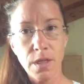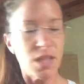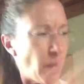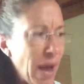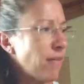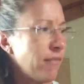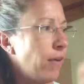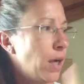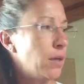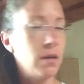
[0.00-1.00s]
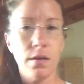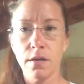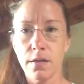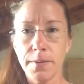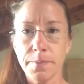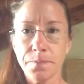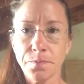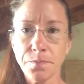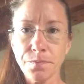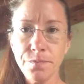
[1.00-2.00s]
Stop having fun.
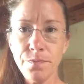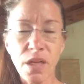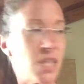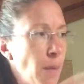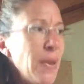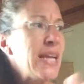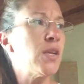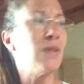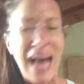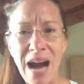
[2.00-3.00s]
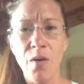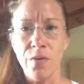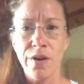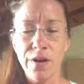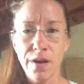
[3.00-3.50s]
Stop being so loud.